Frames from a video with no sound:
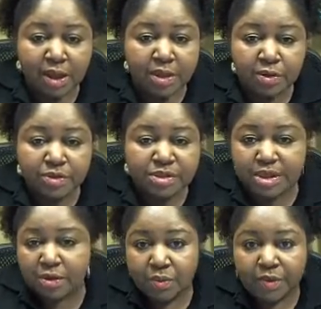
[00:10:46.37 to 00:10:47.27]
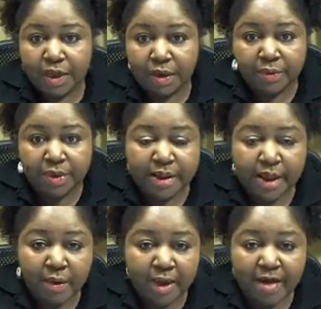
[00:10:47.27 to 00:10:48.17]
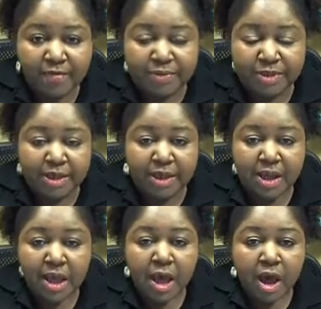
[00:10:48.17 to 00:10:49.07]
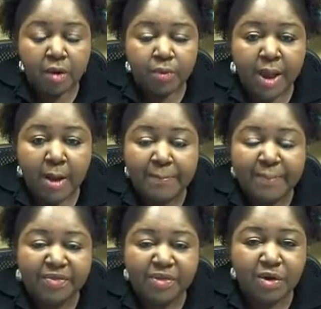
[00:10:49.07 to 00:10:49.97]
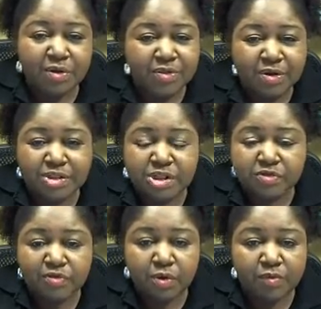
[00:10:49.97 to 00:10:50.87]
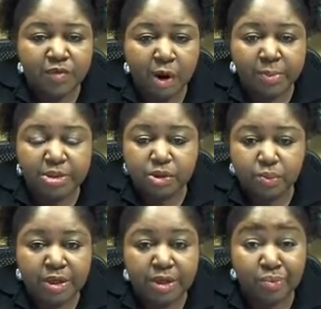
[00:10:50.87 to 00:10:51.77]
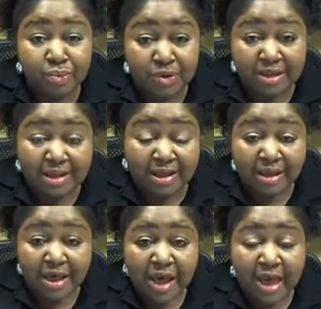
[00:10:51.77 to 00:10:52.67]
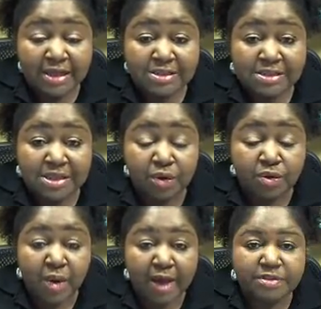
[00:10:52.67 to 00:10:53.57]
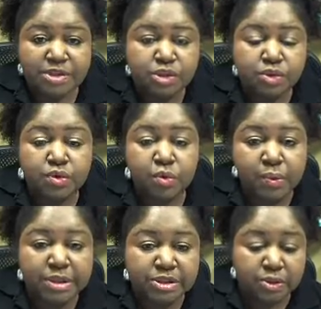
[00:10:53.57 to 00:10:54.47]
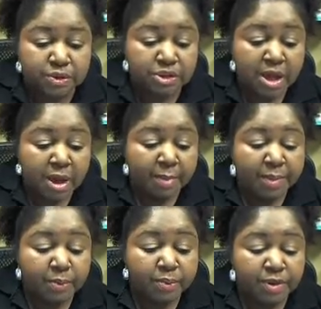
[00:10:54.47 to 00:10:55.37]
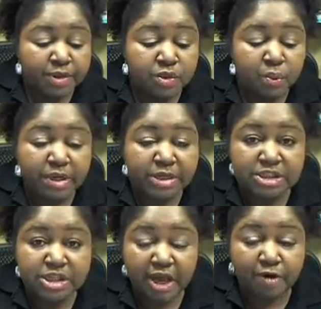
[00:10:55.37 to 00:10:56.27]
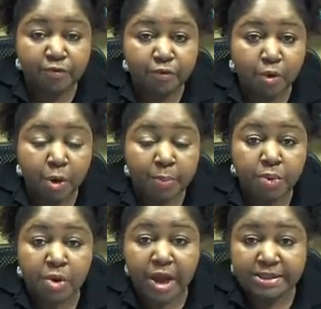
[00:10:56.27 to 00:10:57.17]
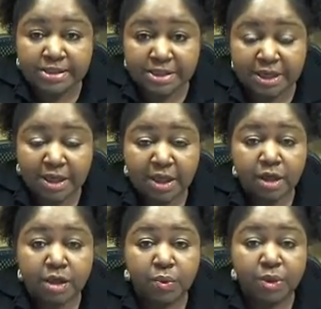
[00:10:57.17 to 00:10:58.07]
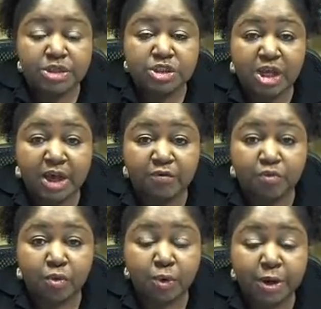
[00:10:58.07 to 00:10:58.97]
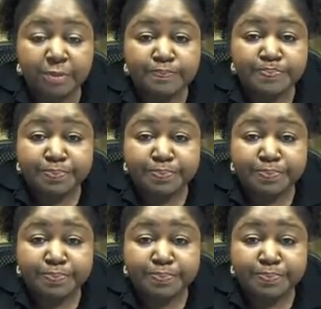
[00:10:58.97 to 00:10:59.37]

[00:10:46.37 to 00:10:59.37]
and you'll see, well, yeah, we now have plenty around, but they're just few and far between, really. And so you have to do your research. But really, you want to check for porosity. You want to check for